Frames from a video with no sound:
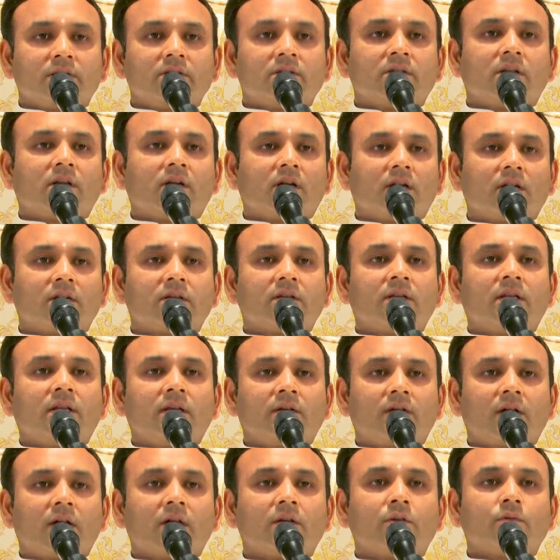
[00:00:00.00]
Indra,
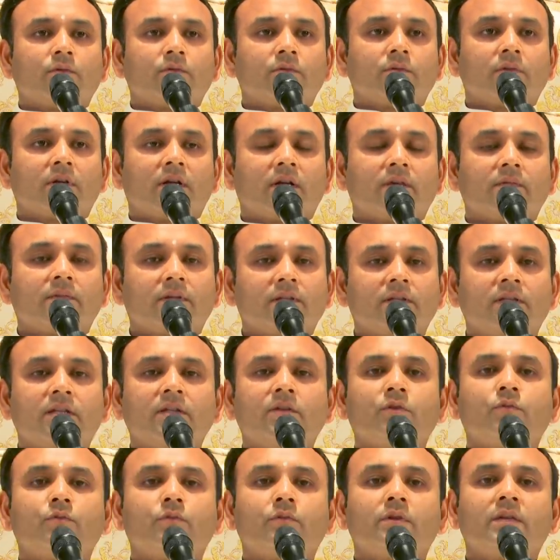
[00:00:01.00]
Agni, Vayu,
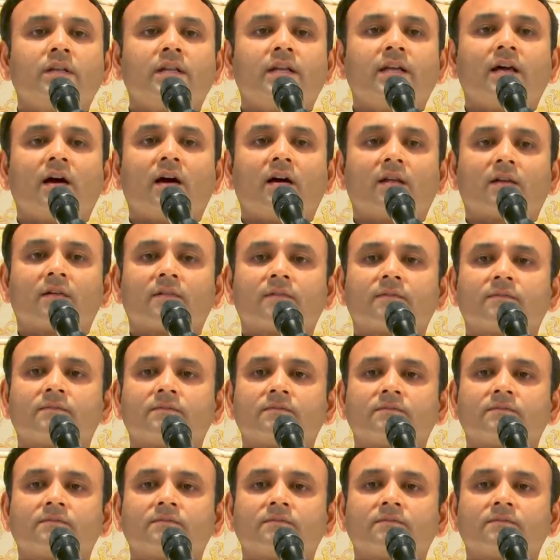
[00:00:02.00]
everything you only are.